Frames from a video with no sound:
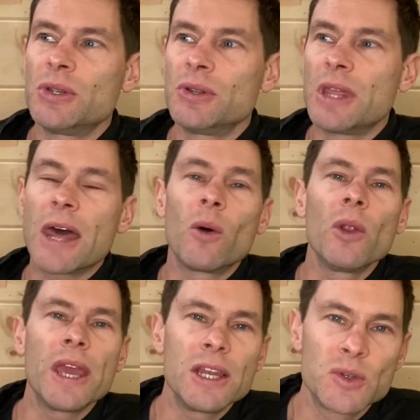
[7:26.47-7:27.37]
that
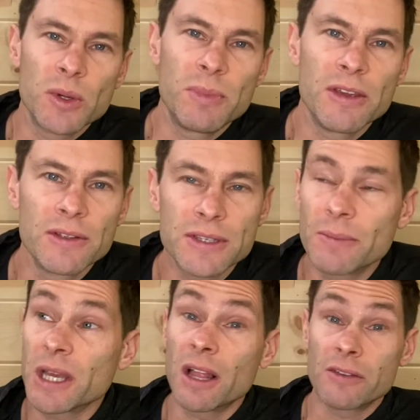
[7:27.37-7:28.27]
old age would be
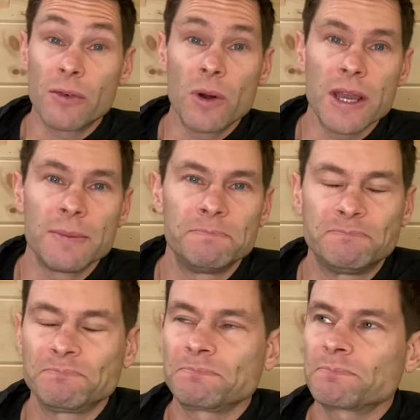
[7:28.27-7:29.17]
something like 40,
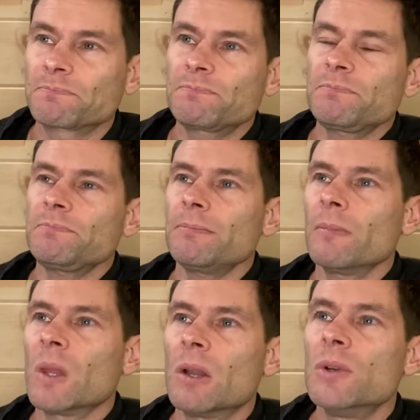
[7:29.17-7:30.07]

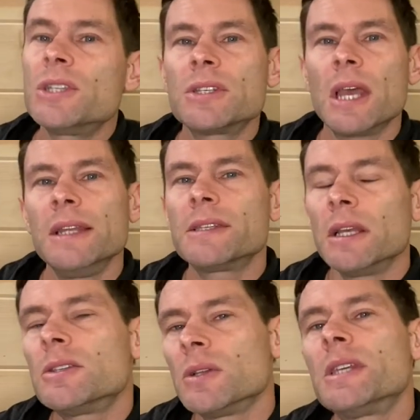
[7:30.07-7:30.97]

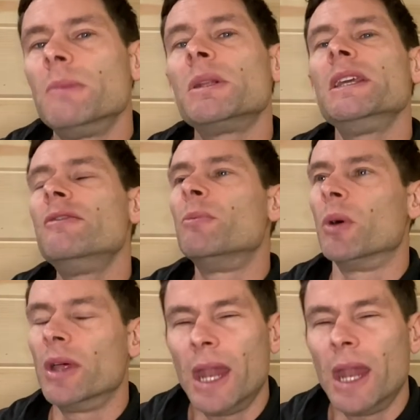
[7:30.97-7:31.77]
it's unbelievable.